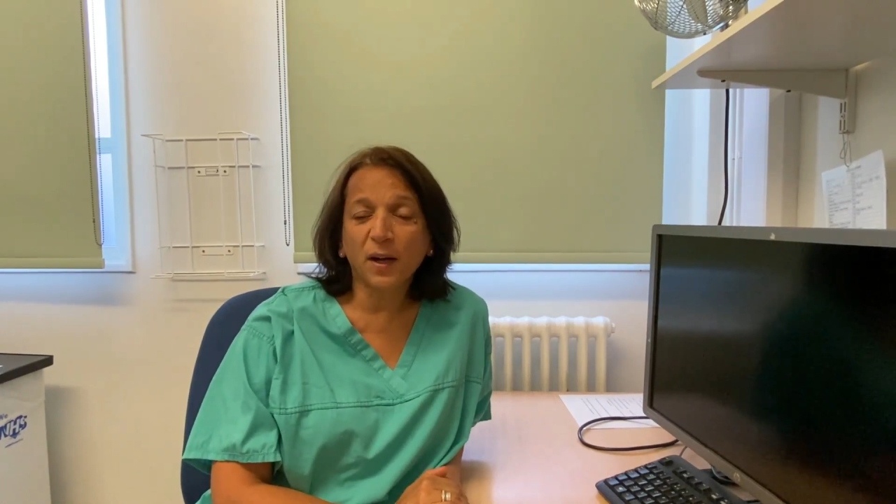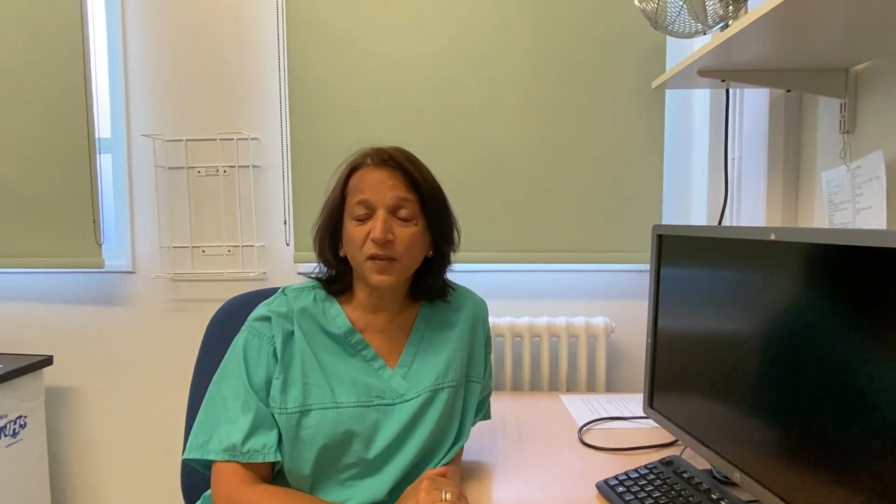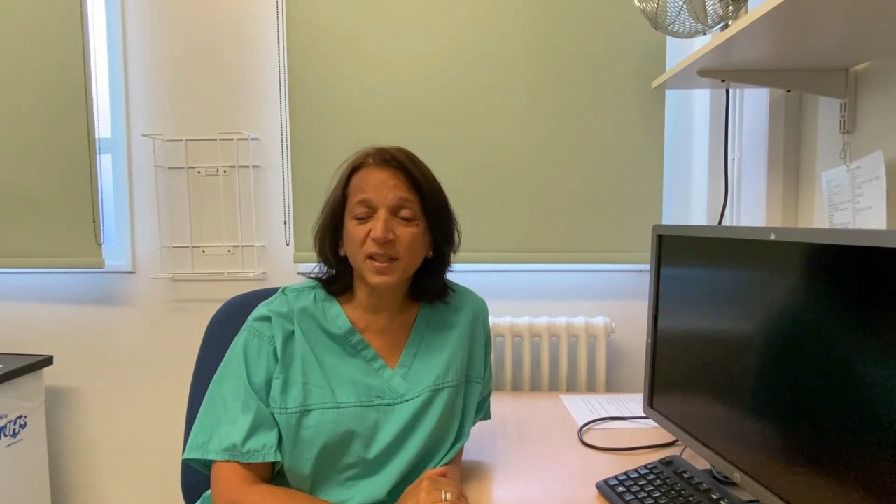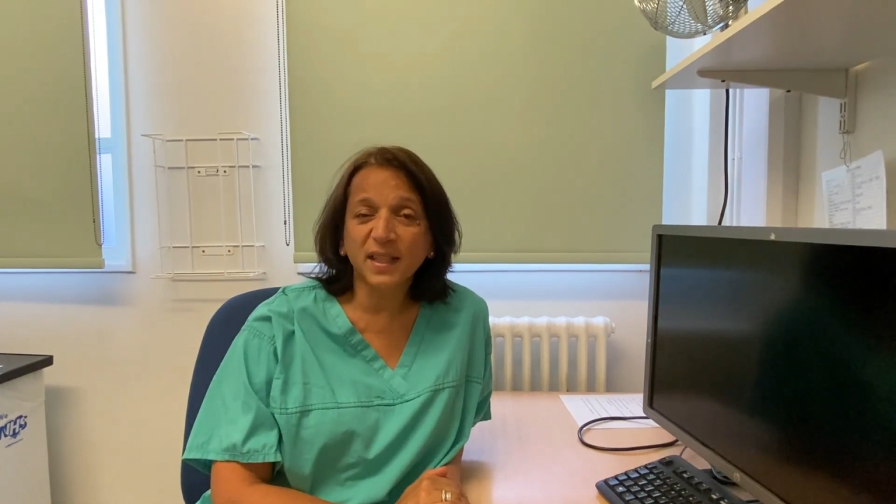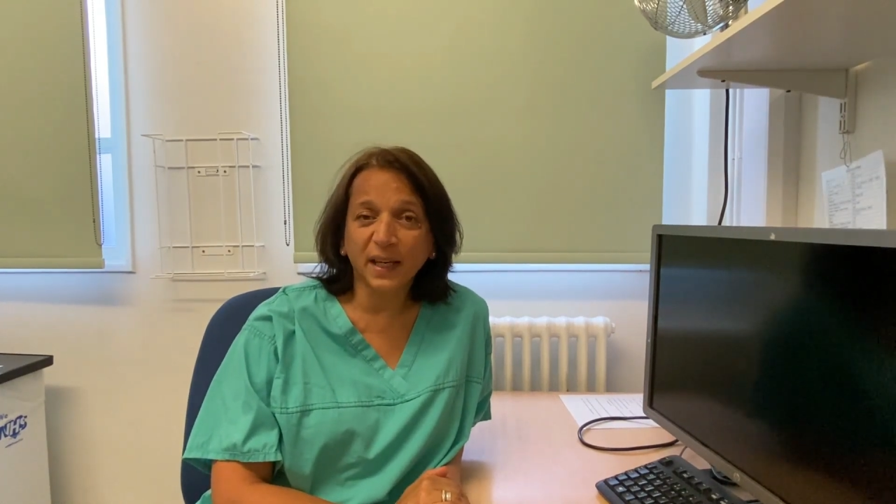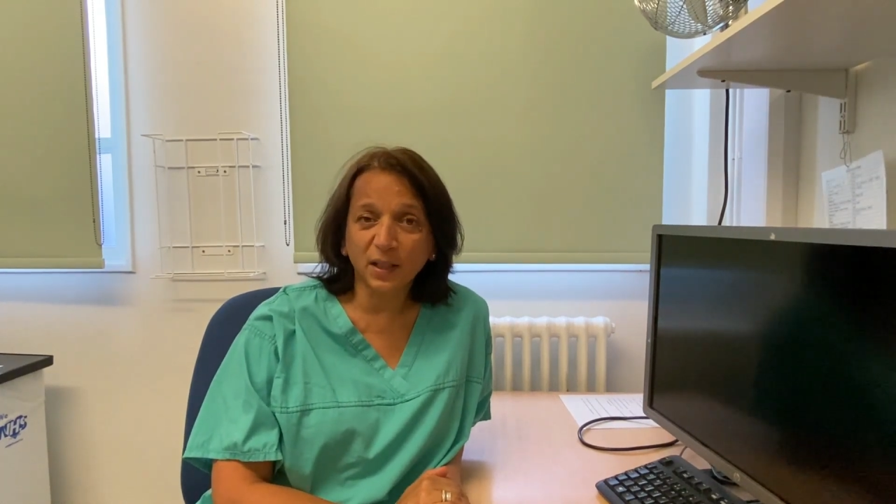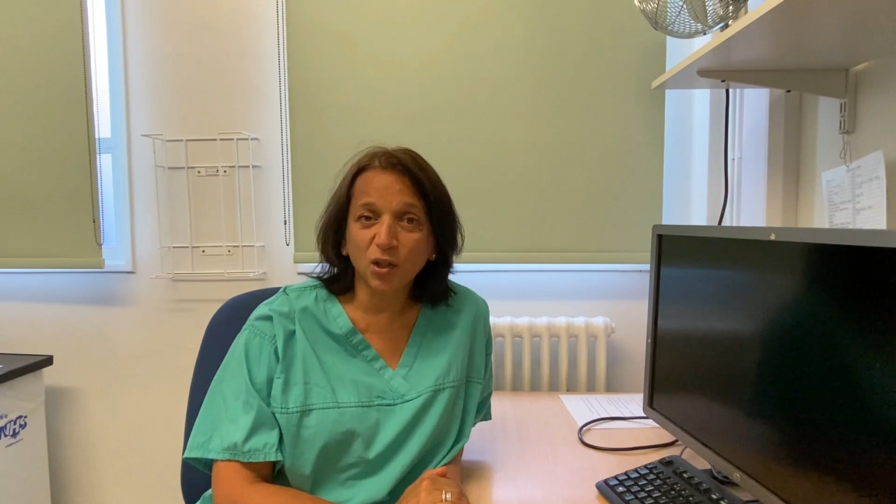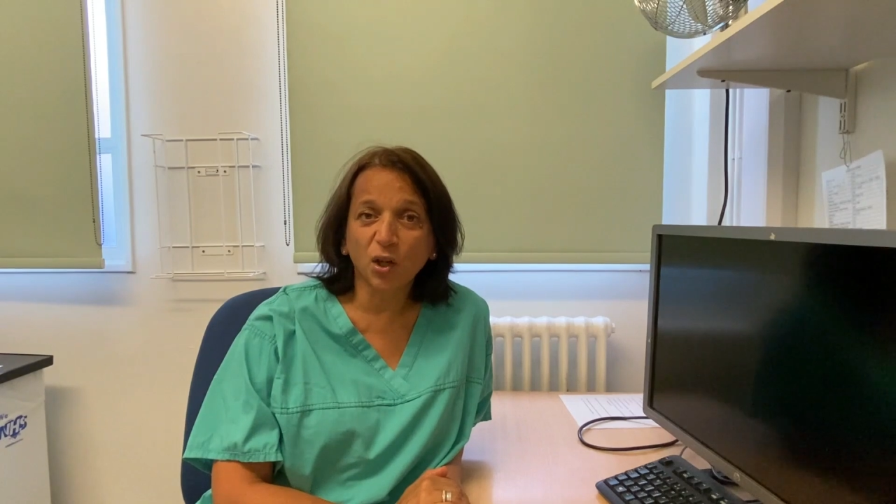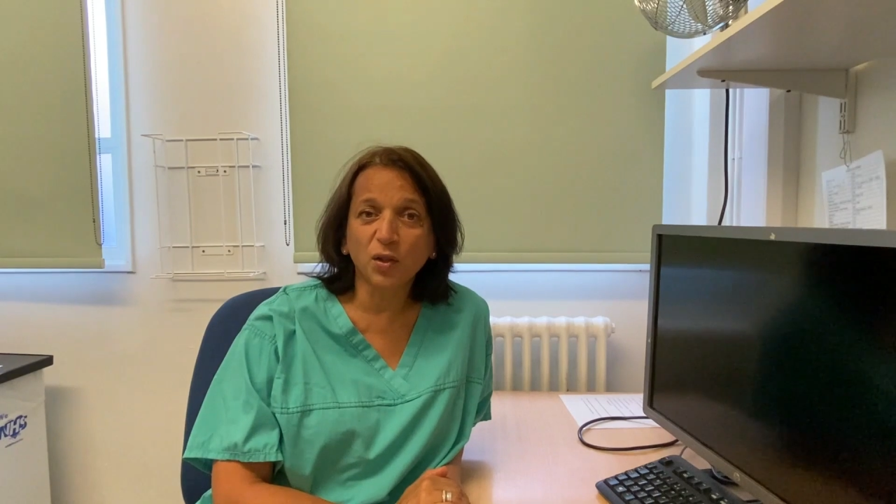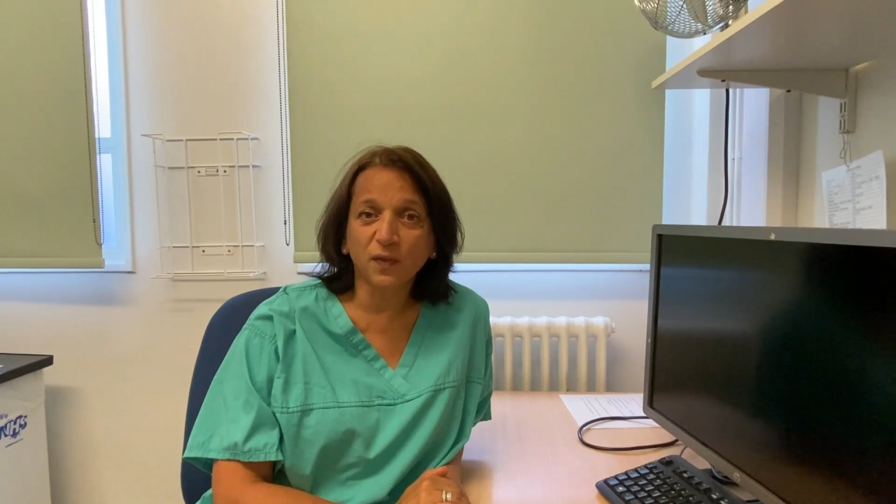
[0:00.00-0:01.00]
have the
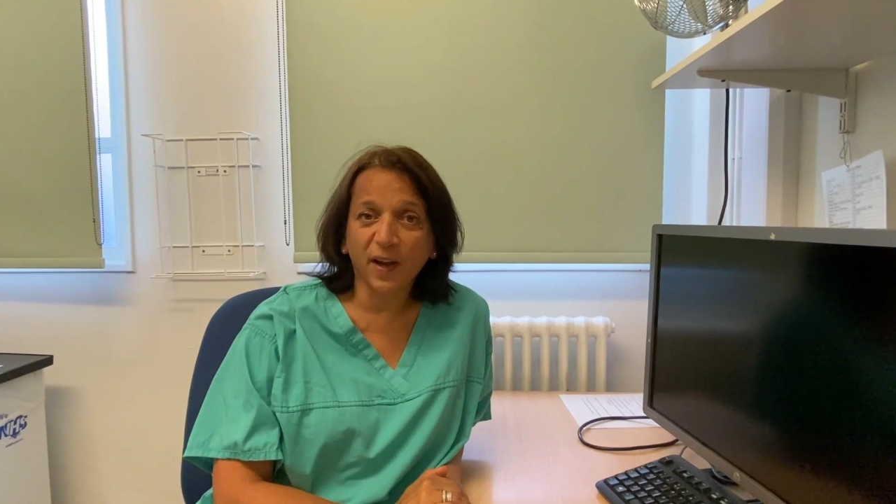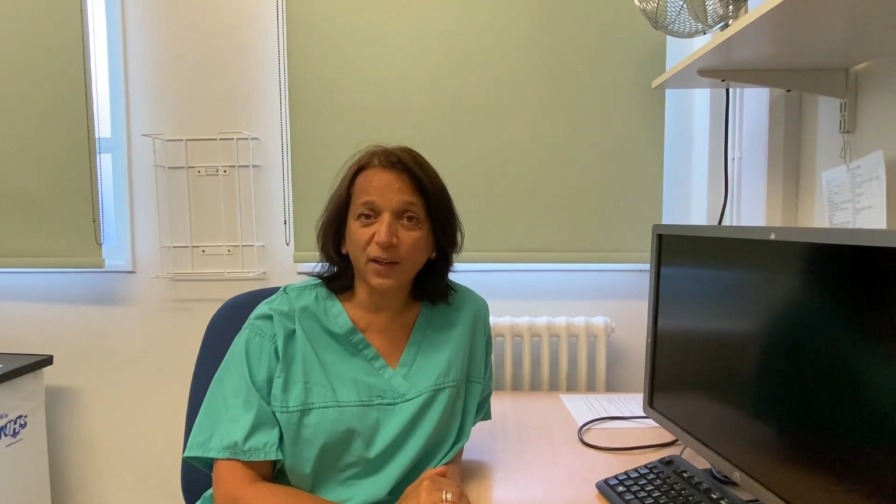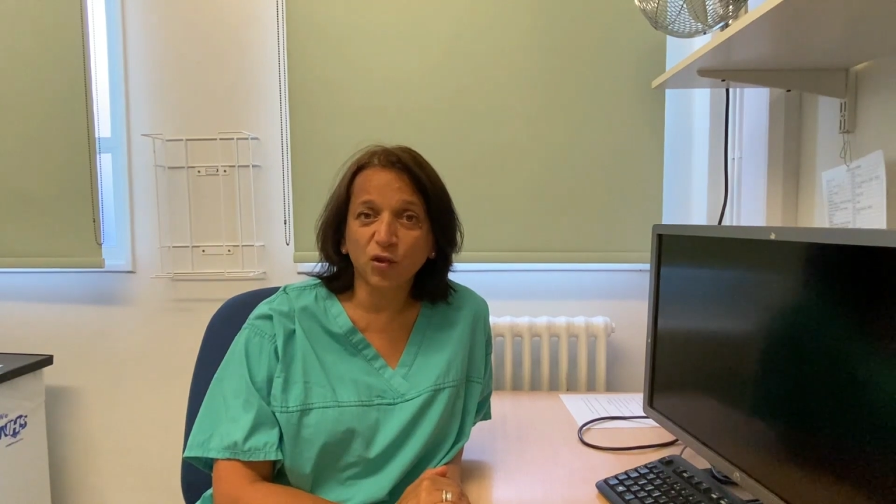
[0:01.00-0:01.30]
second dose of,